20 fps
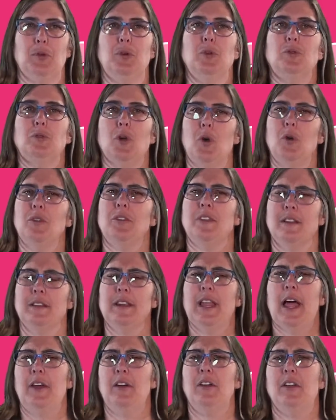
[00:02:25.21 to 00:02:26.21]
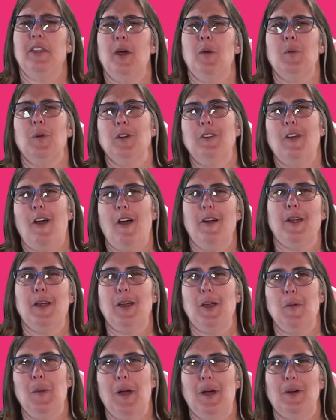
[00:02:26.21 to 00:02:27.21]
who wrote the letter that we're
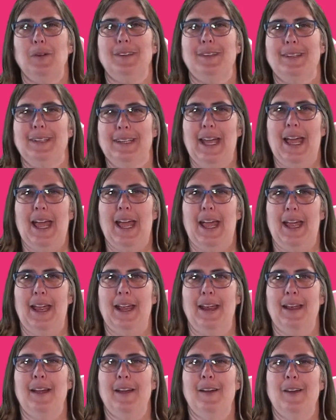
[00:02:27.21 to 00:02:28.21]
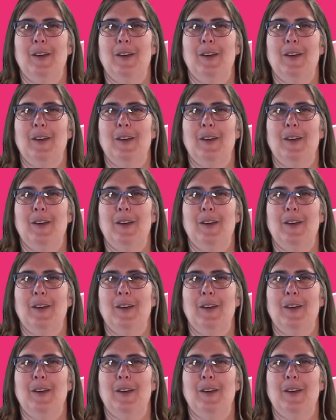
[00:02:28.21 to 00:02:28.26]
talking about today,